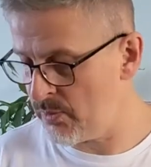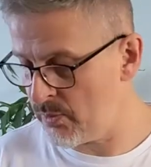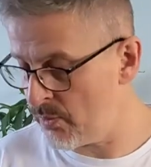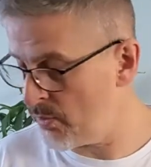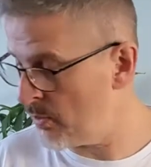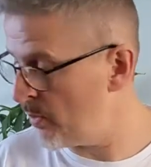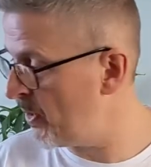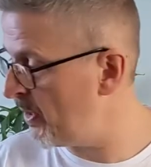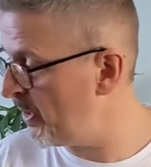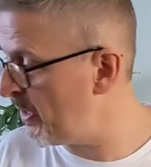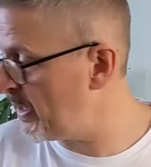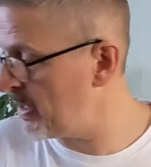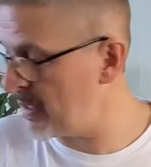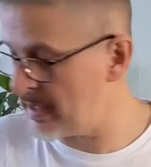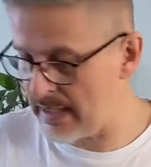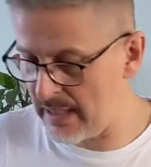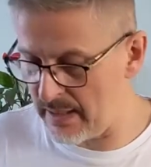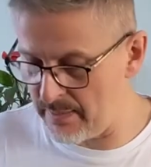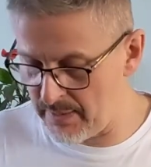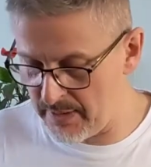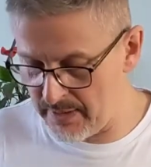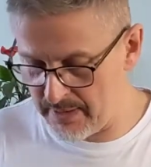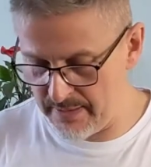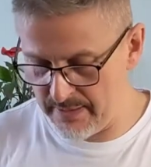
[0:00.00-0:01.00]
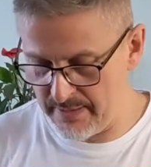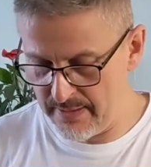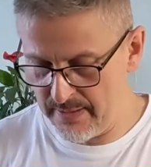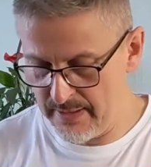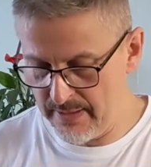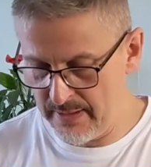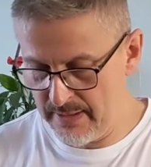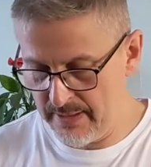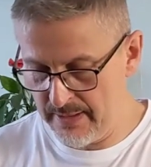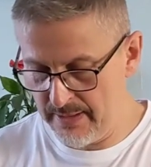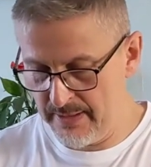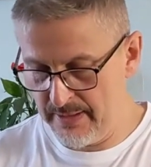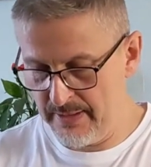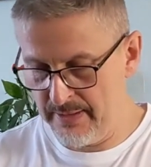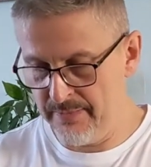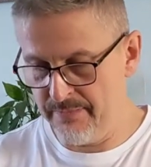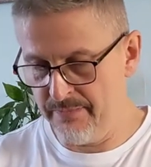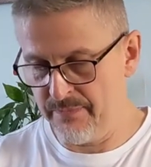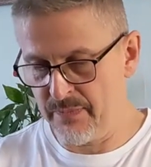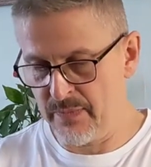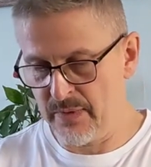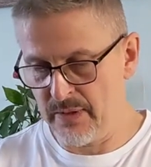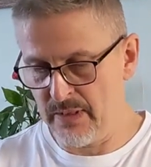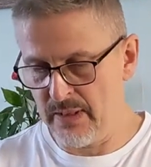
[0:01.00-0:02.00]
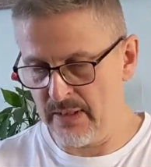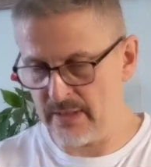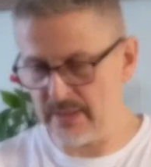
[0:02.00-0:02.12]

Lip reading: where they came in. It's